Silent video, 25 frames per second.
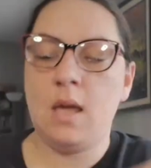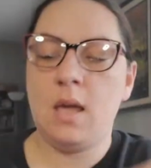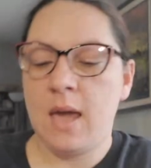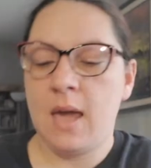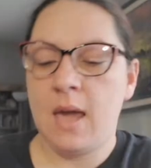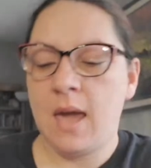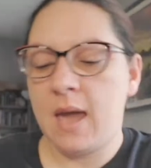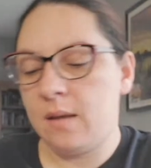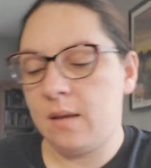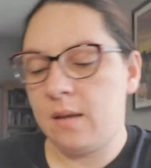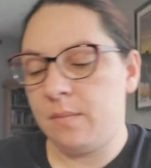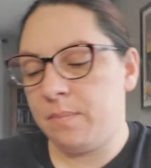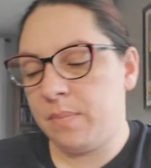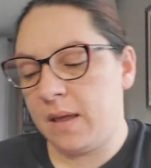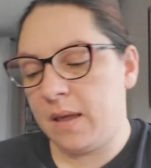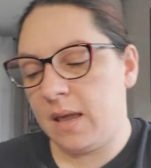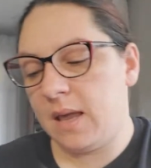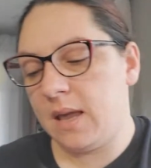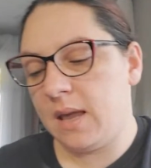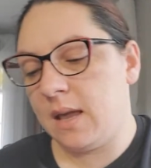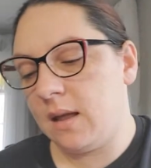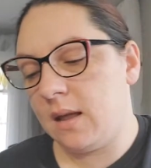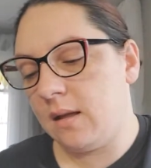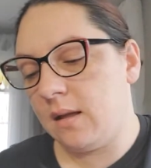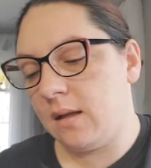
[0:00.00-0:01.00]
head
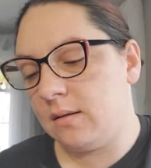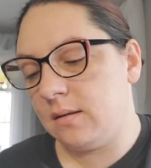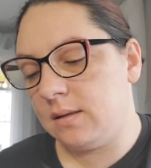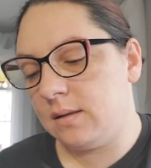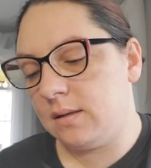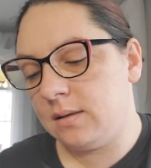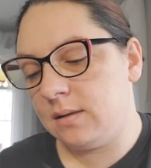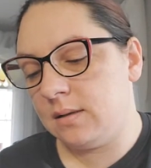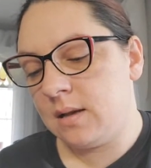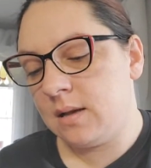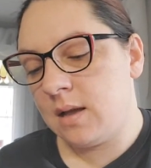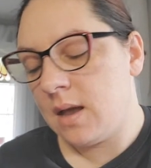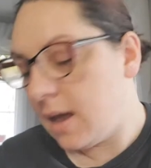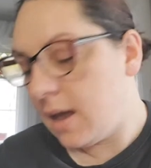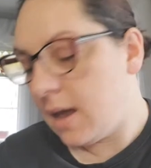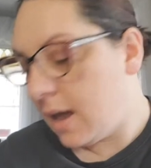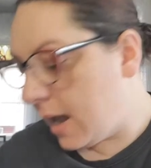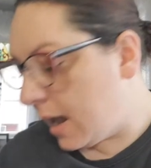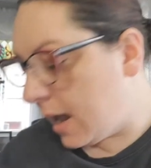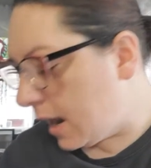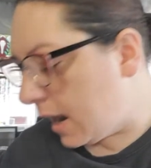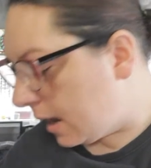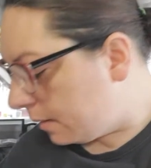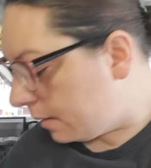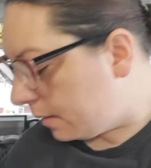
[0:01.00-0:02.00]
pins,
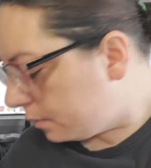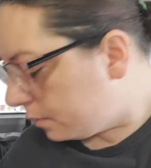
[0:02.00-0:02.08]
and I,